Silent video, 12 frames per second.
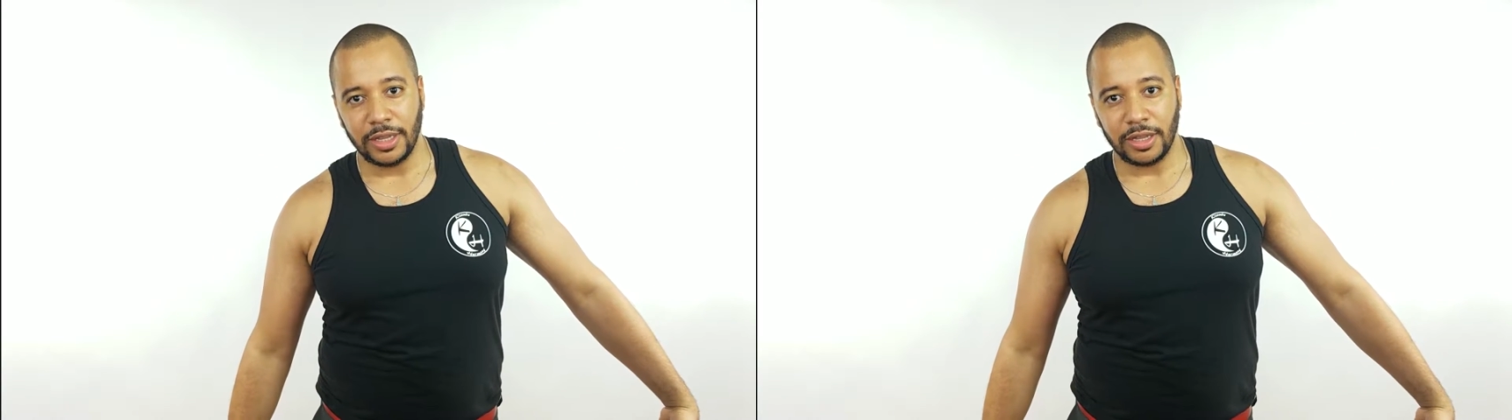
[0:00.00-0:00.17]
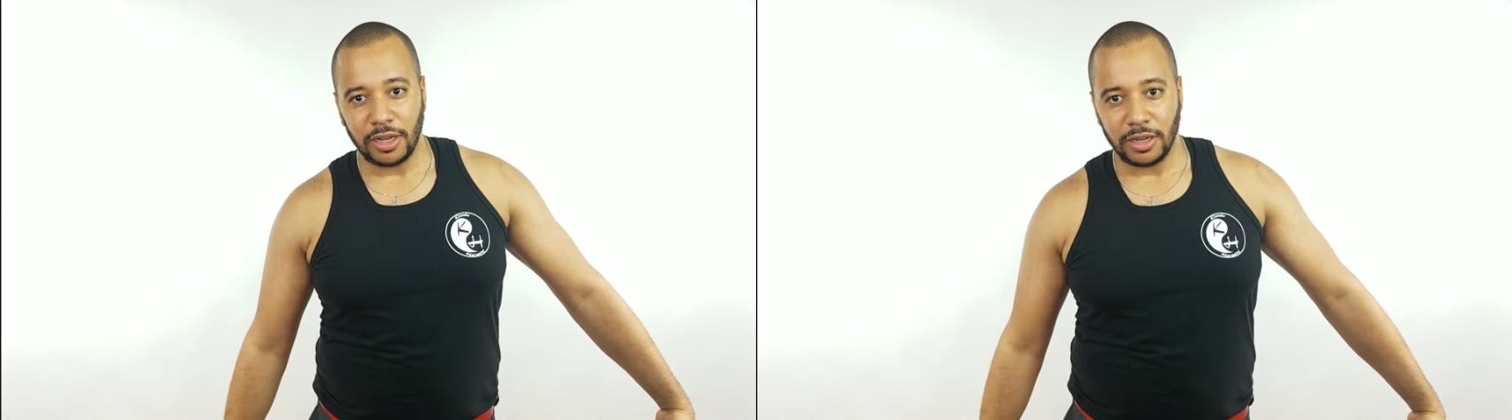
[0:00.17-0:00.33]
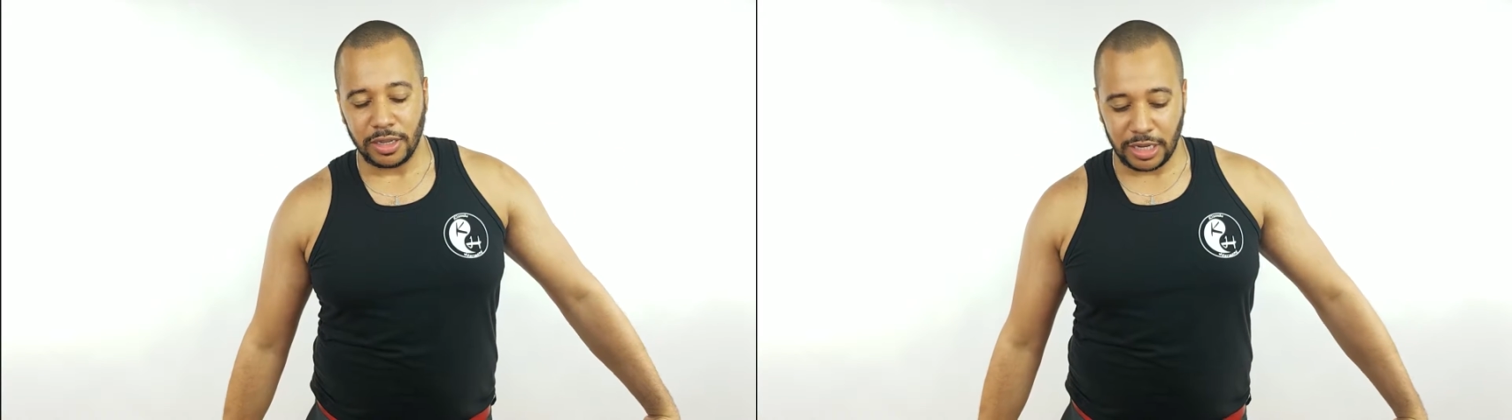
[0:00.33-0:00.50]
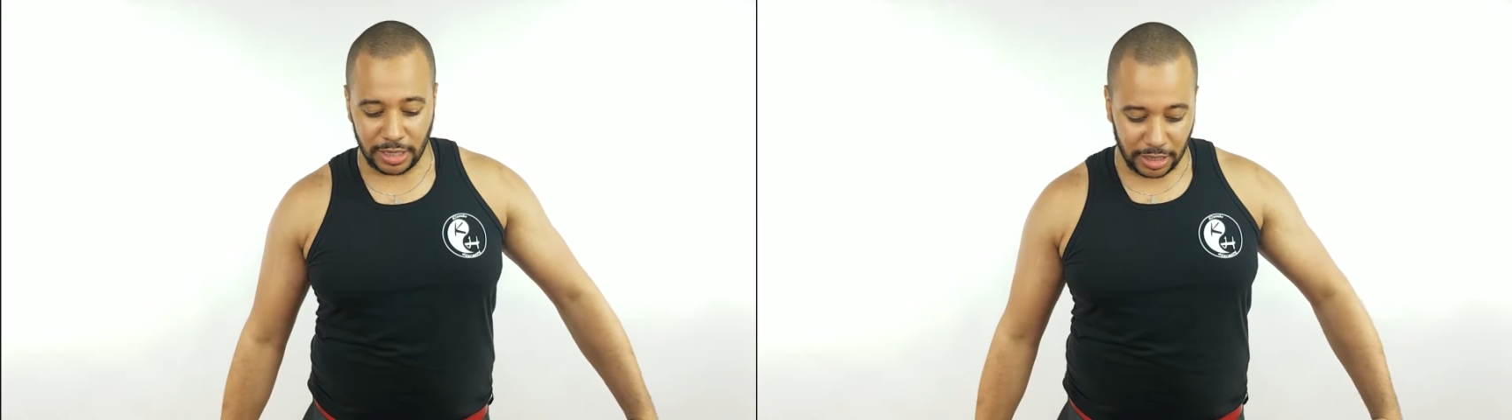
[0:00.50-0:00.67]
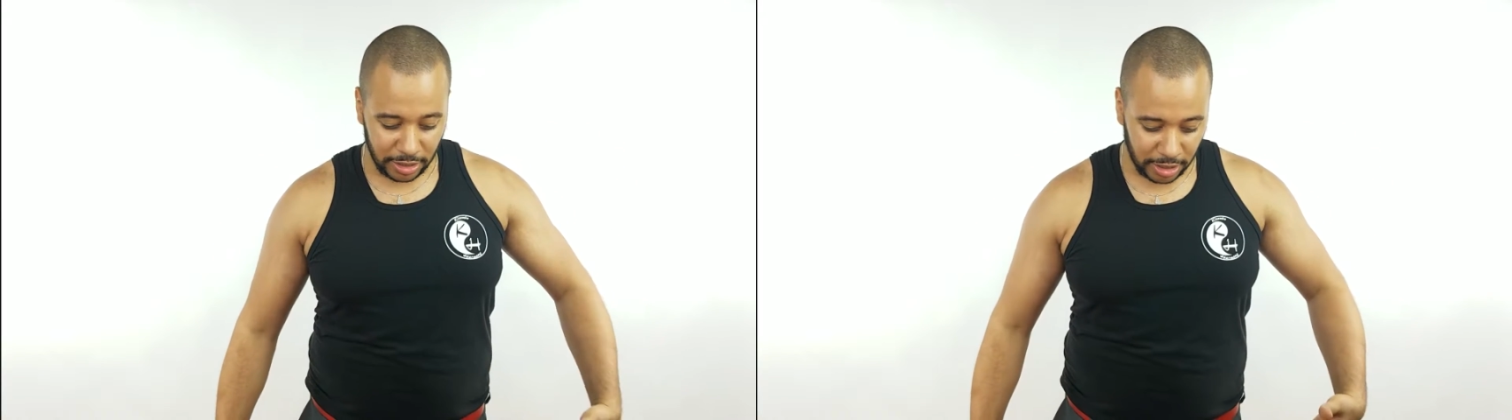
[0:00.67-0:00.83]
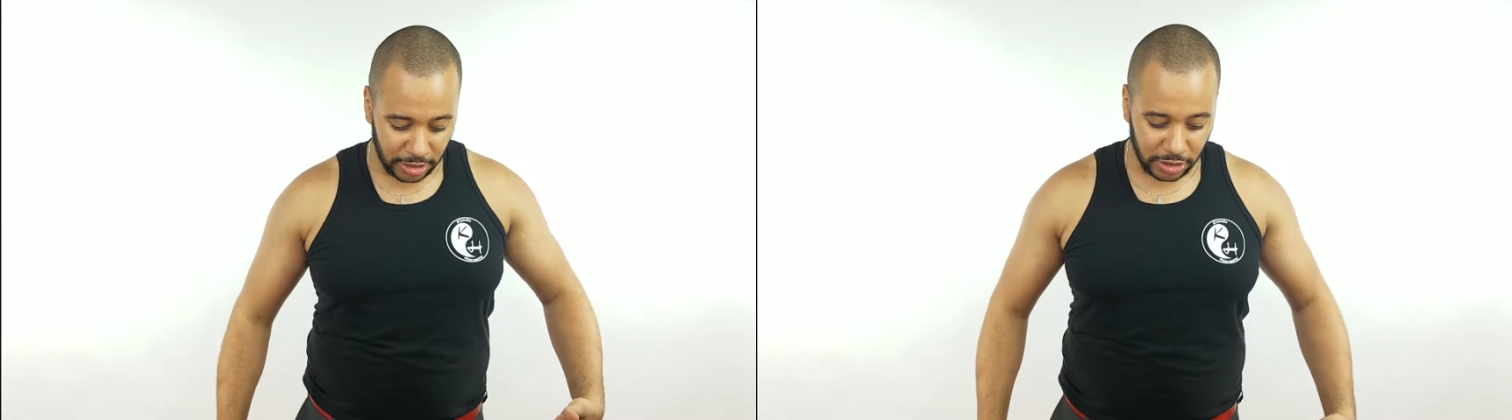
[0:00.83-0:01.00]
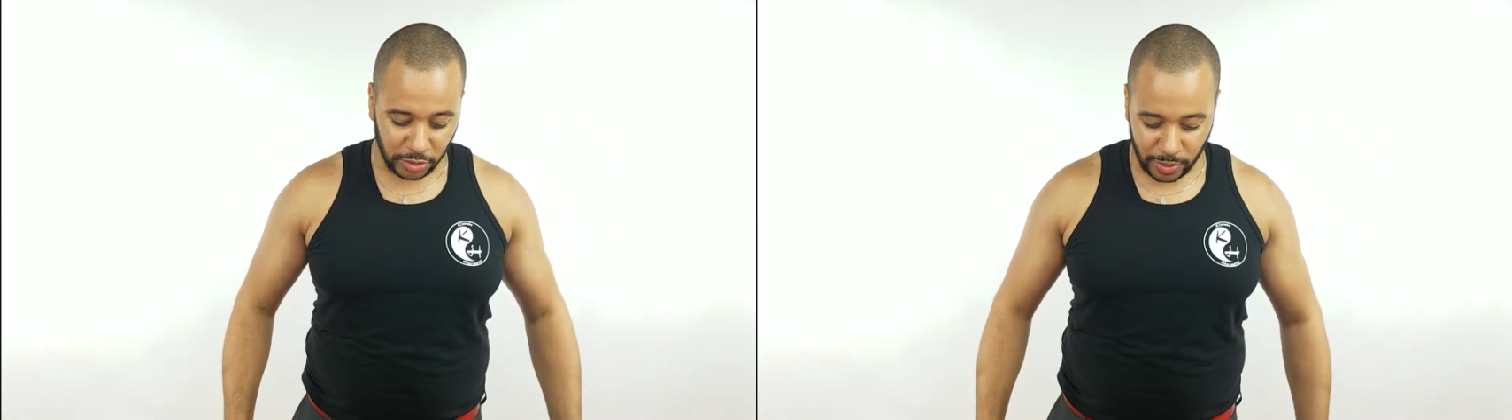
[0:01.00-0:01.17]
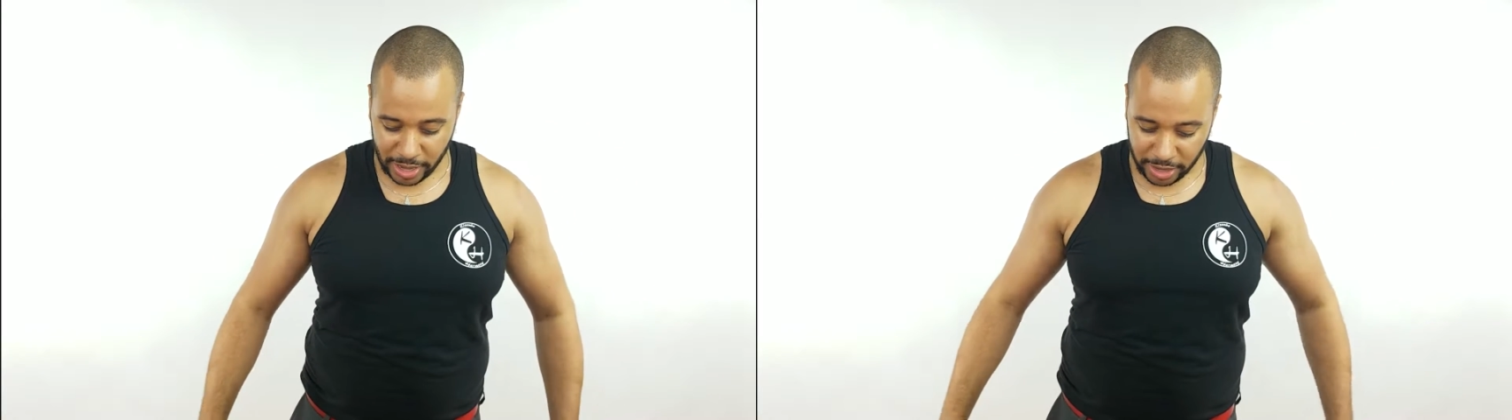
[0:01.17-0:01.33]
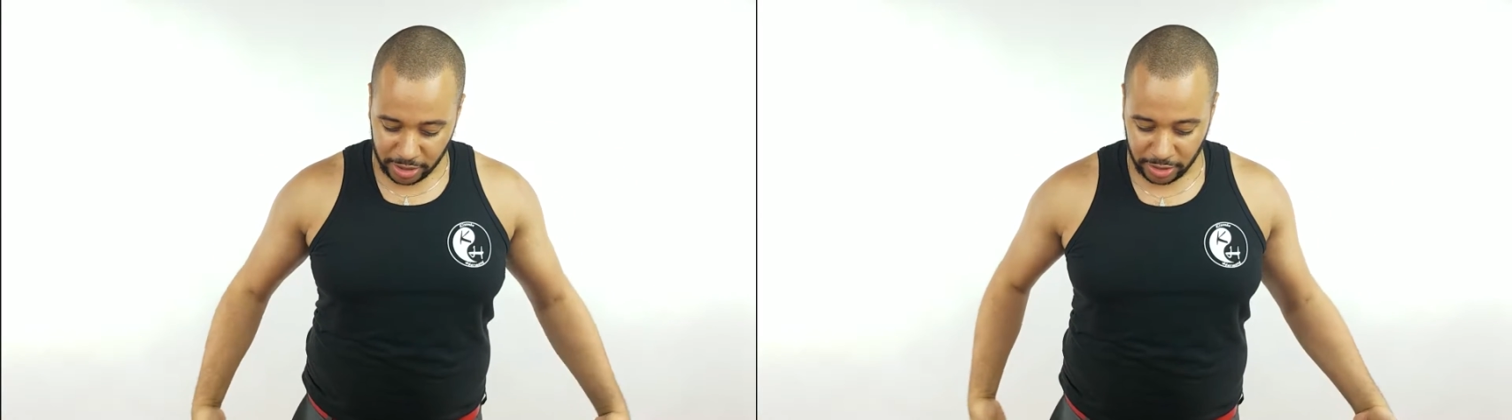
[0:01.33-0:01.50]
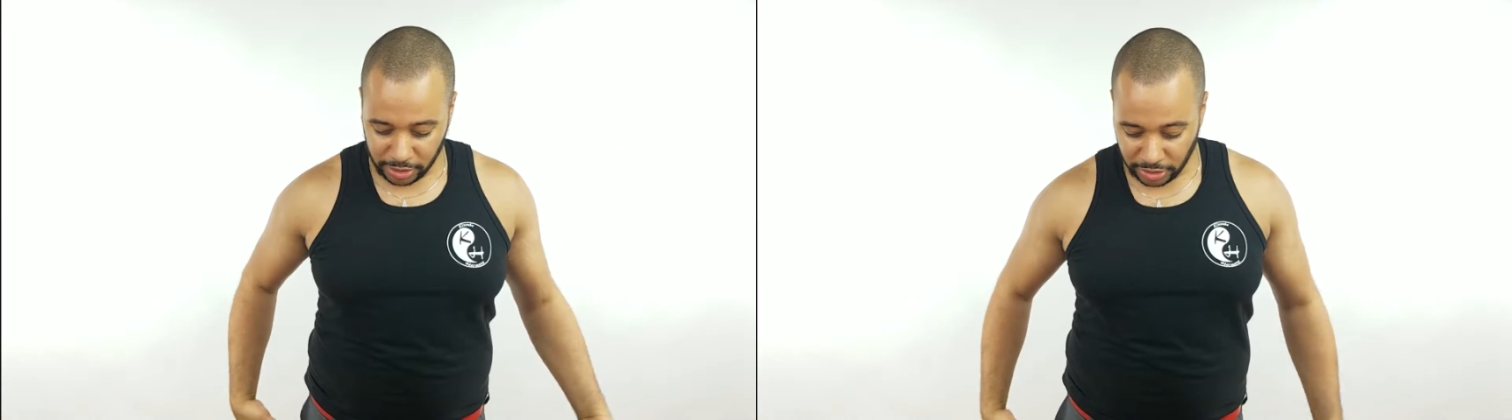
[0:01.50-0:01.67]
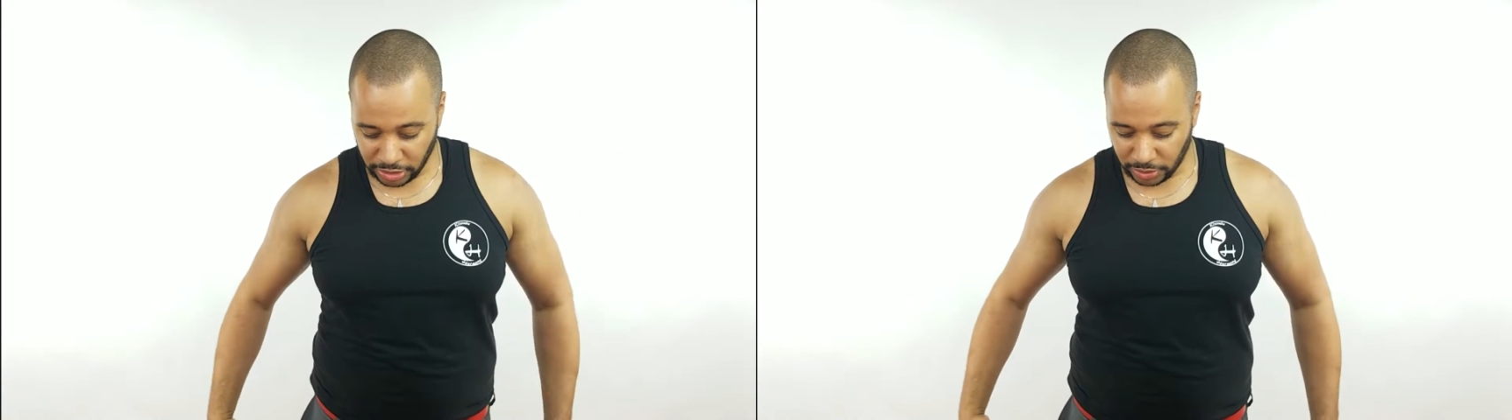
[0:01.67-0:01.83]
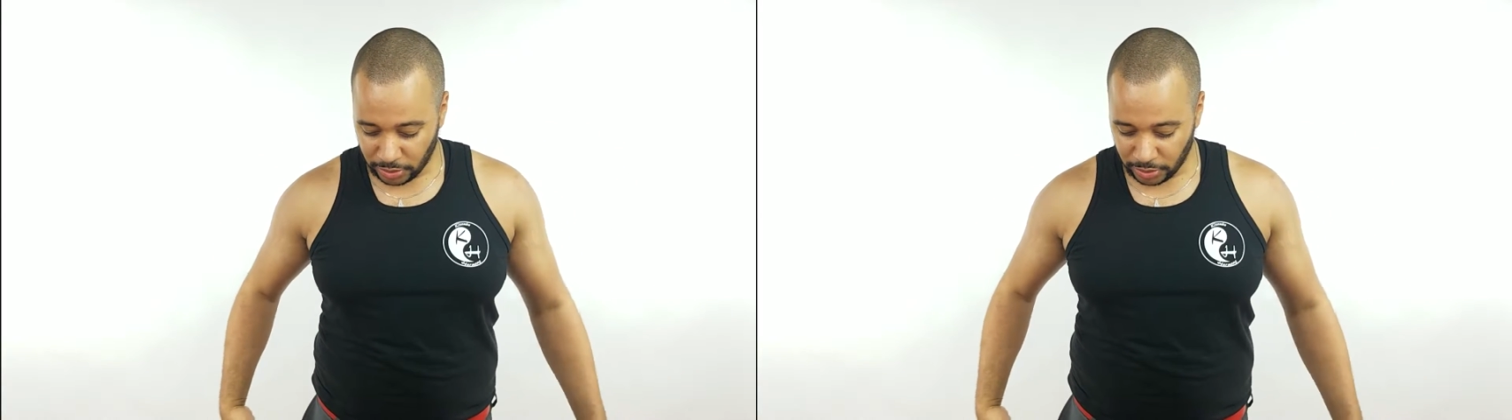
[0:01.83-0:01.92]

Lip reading: hooded sweaters,